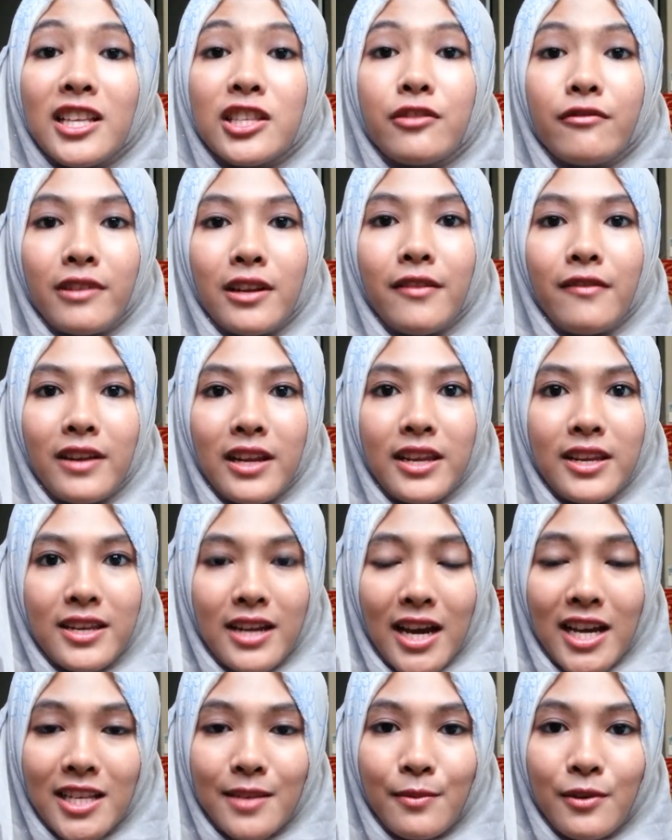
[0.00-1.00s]
It's really, really
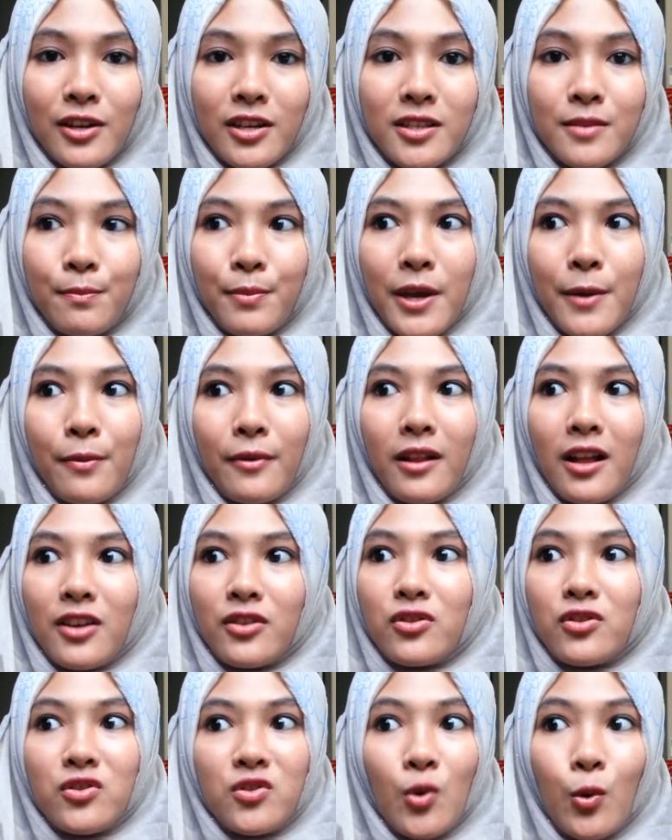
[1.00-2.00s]
nice because people
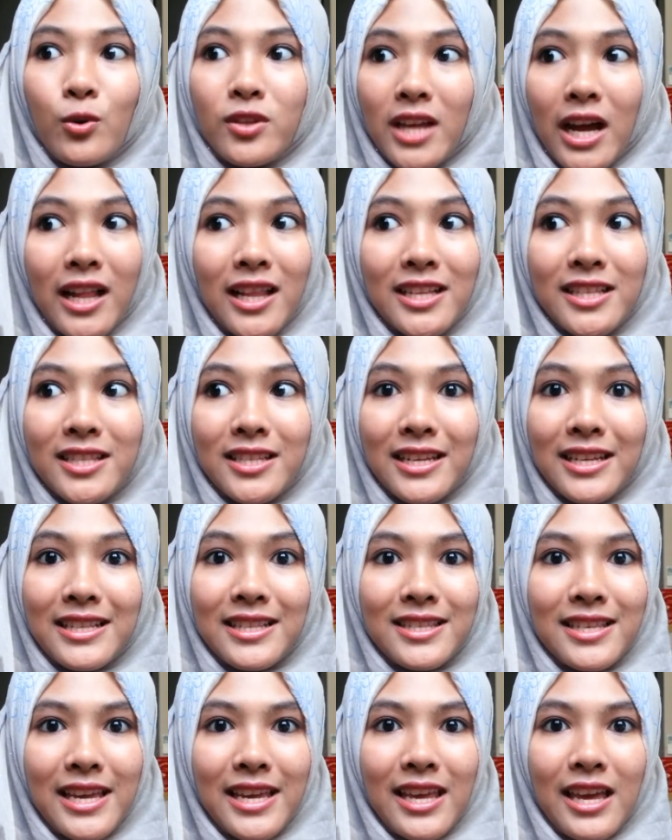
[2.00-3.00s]
are so talented
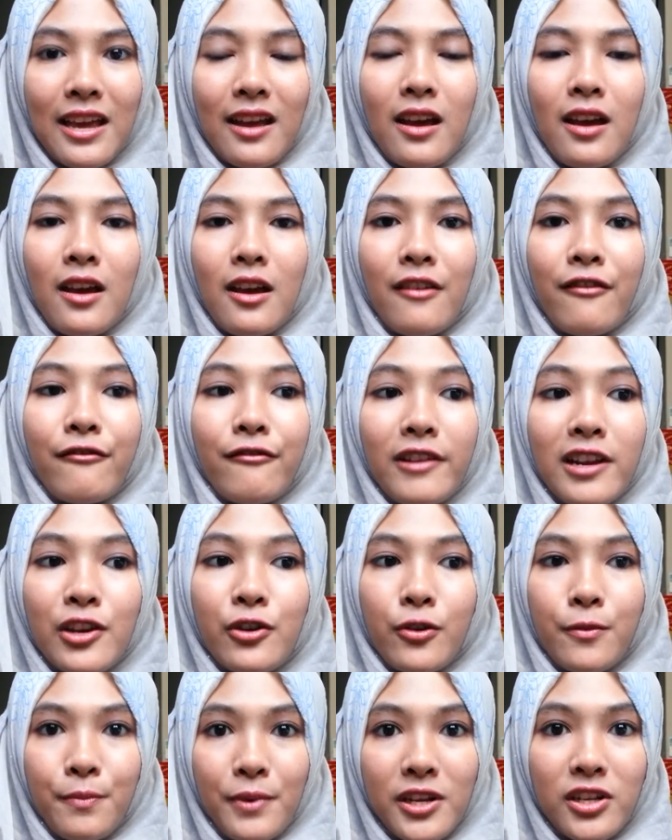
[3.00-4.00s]
in taking
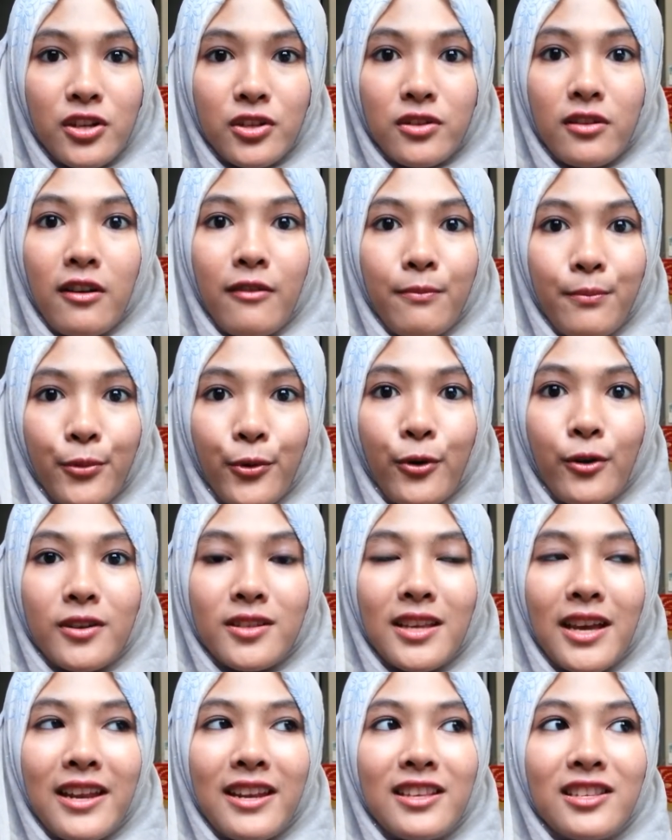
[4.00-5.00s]
really good pictures of
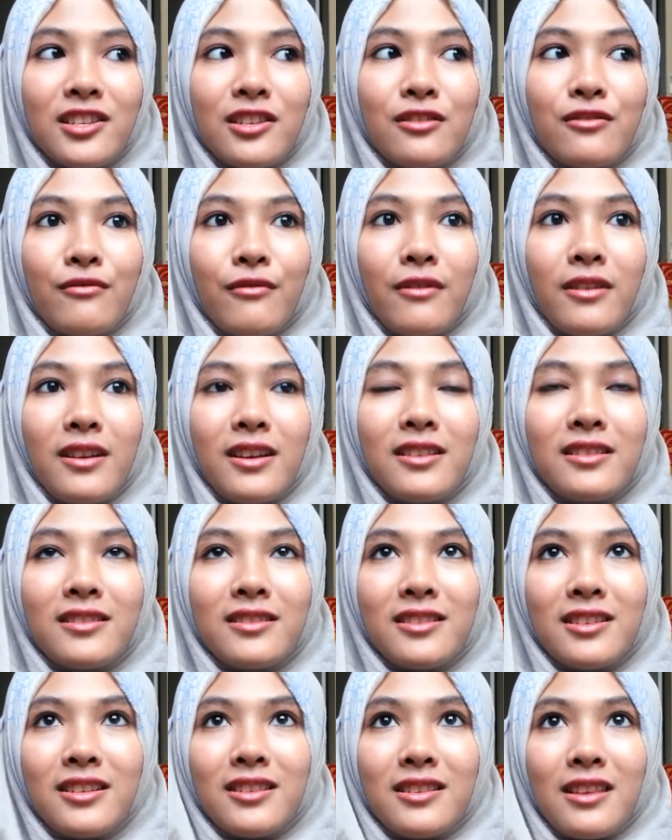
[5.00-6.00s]
books, and it's just,
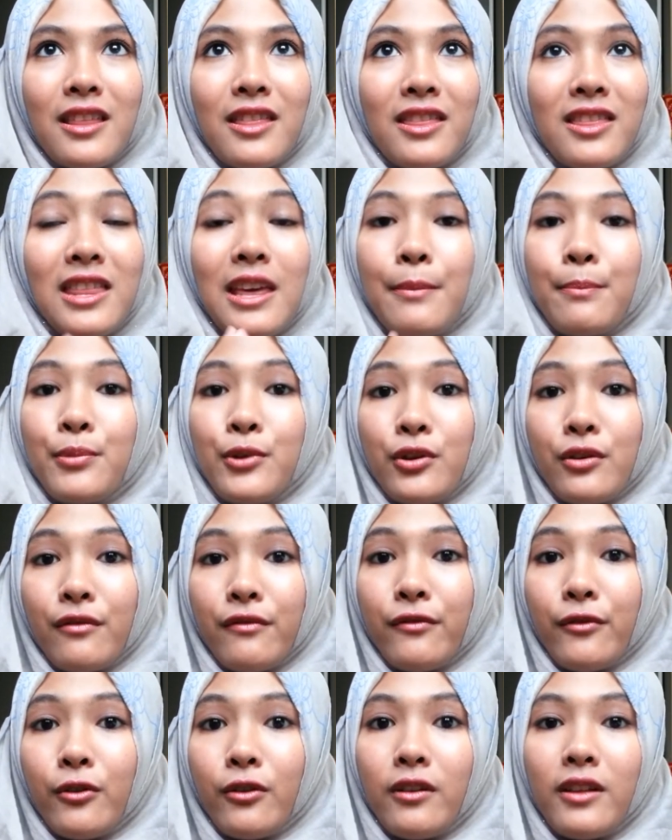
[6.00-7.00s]
it's just they're
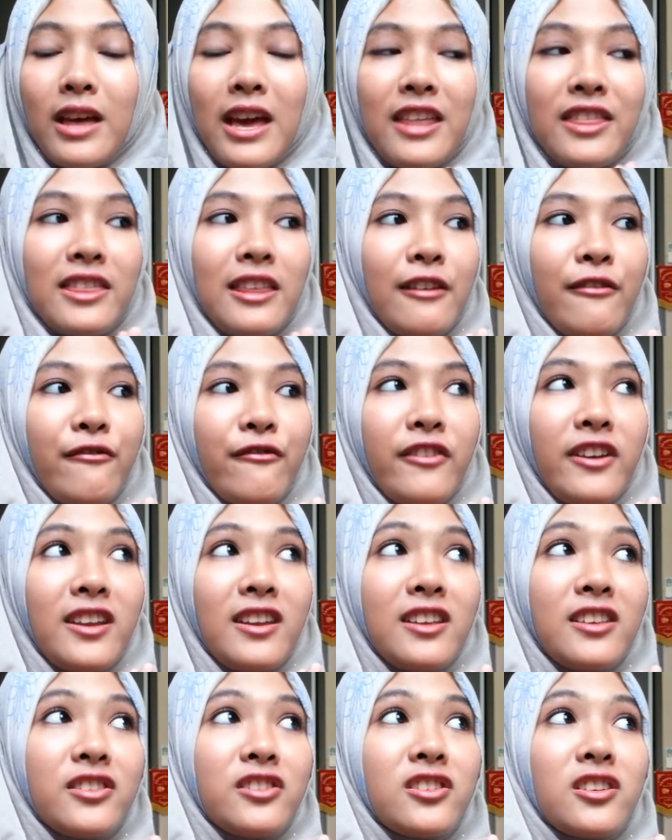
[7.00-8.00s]
beautiful, and their
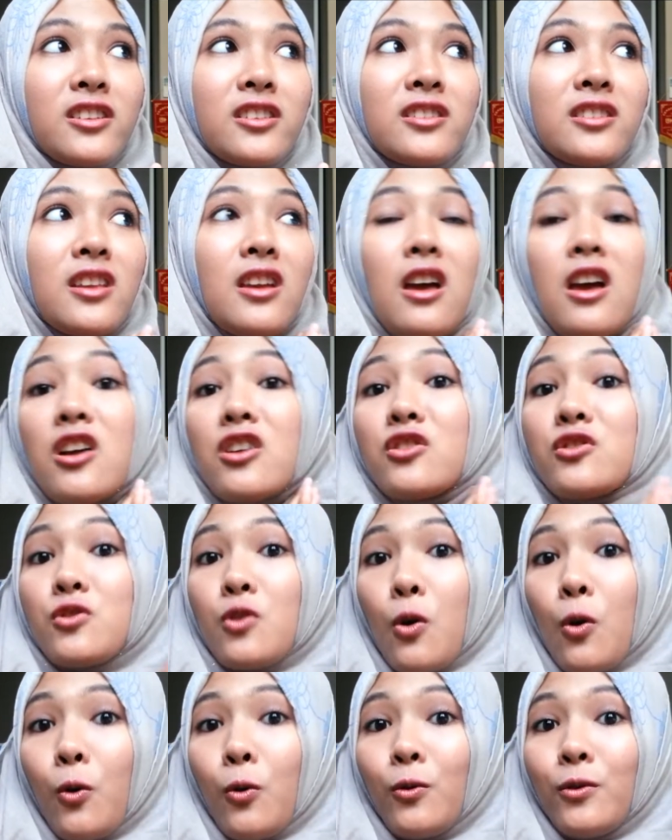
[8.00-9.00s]
feed is just
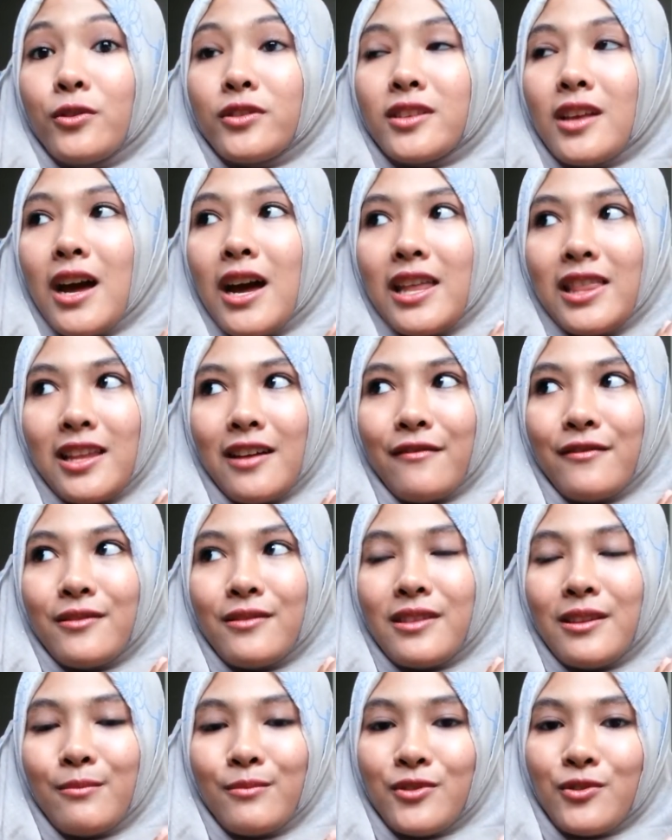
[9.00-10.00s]
goals. I love
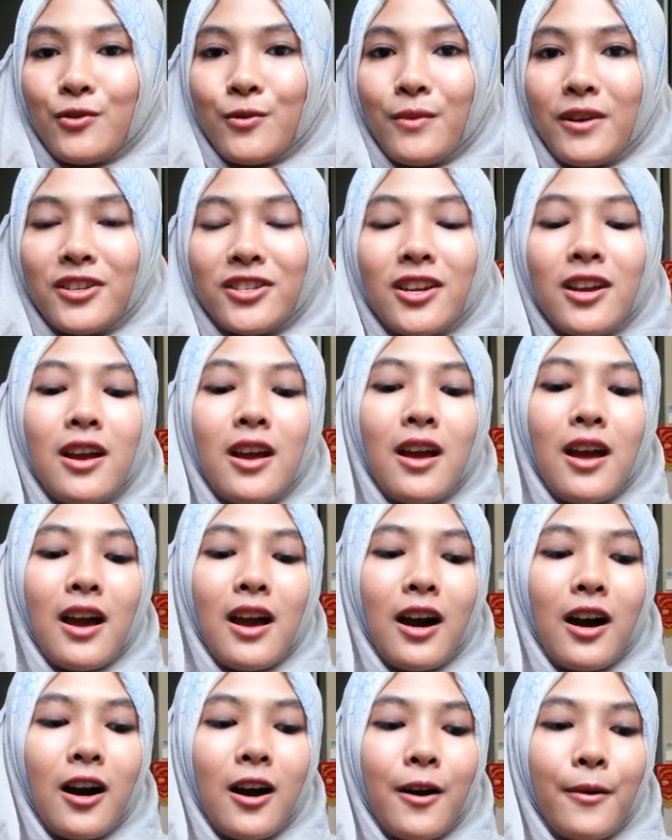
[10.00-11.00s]
them so much
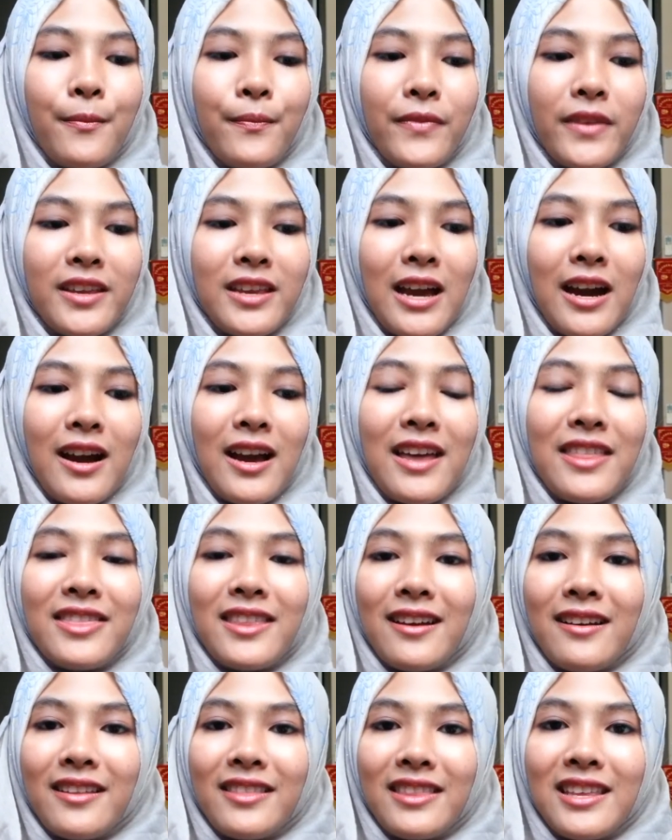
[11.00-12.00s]
um, yeah,
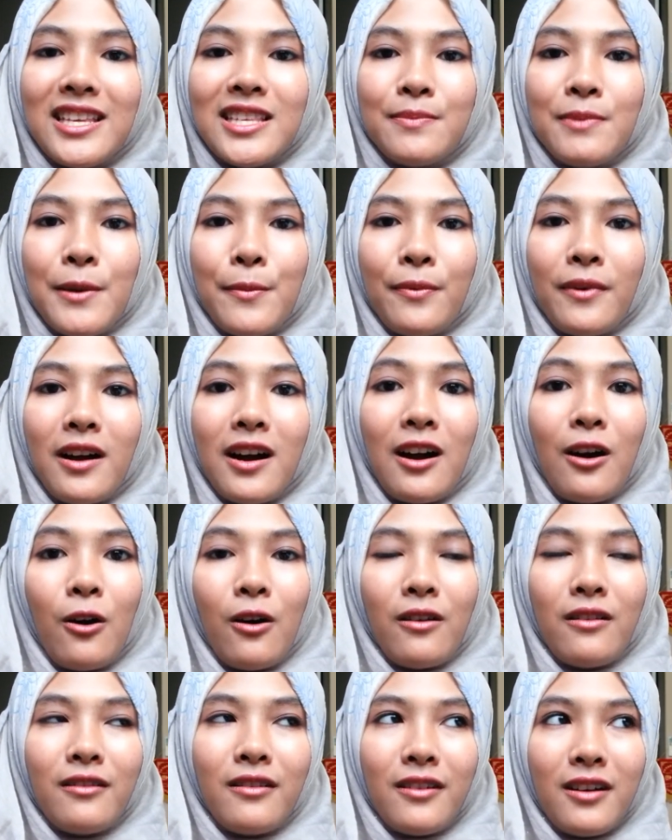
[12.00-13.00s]
and there, these people
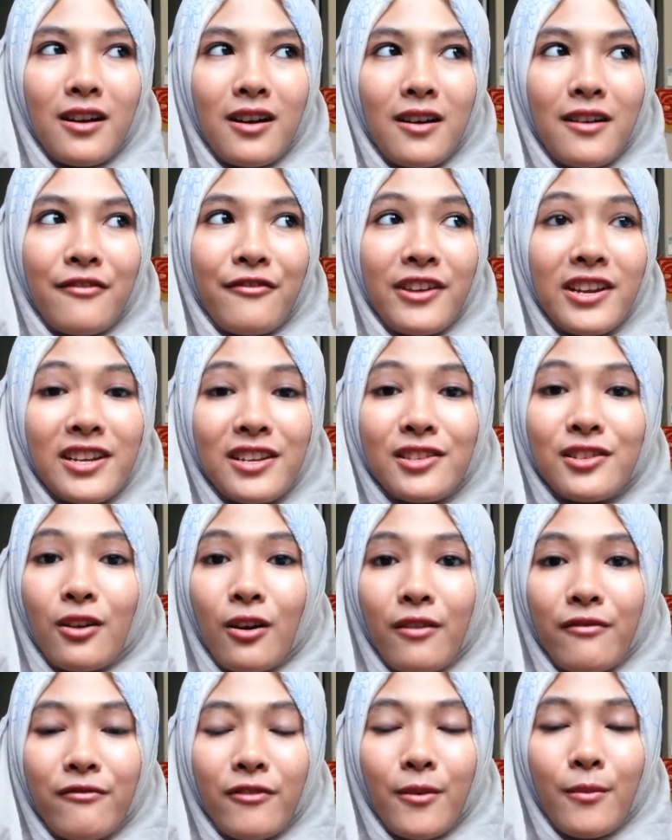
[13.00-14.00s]
are uh,
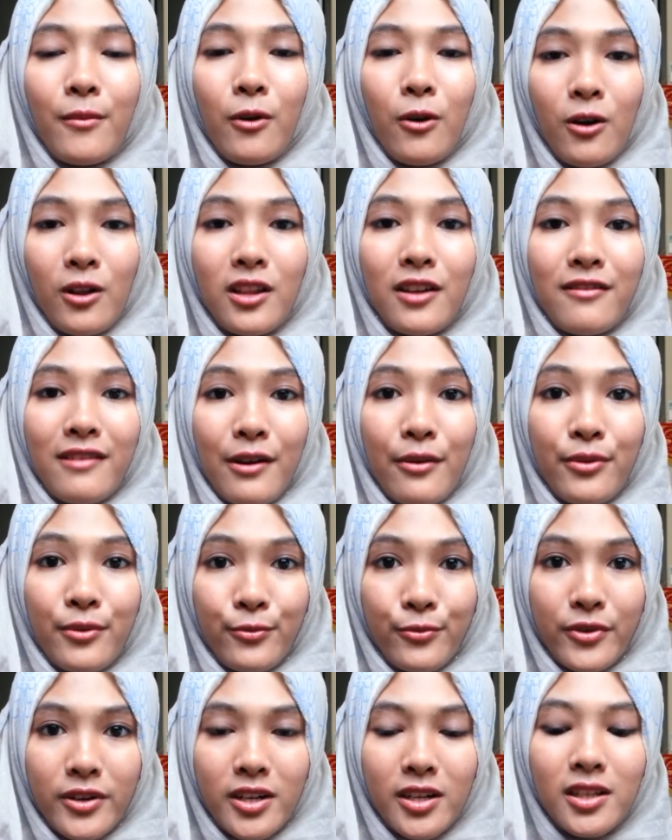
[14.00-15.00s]
readers from all around
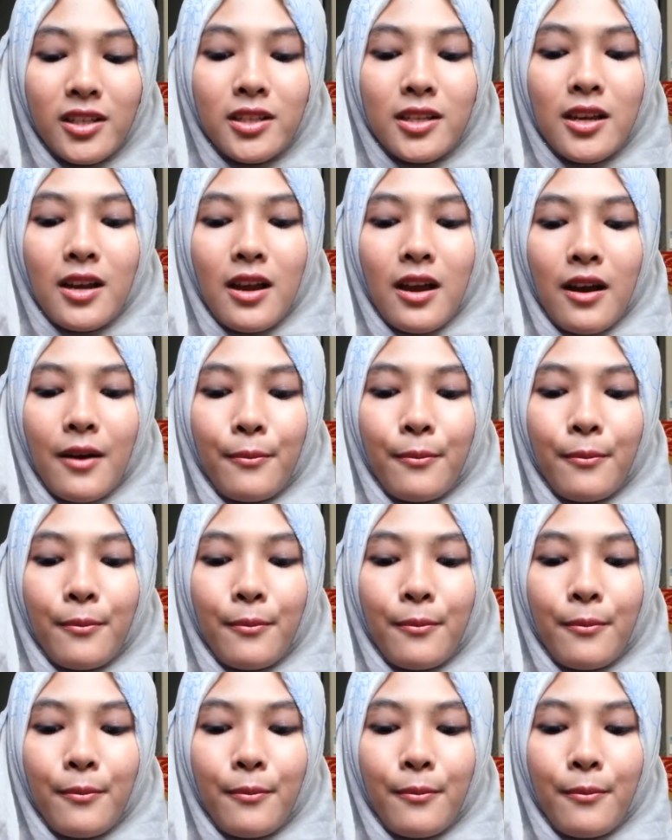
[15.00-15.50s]
the world.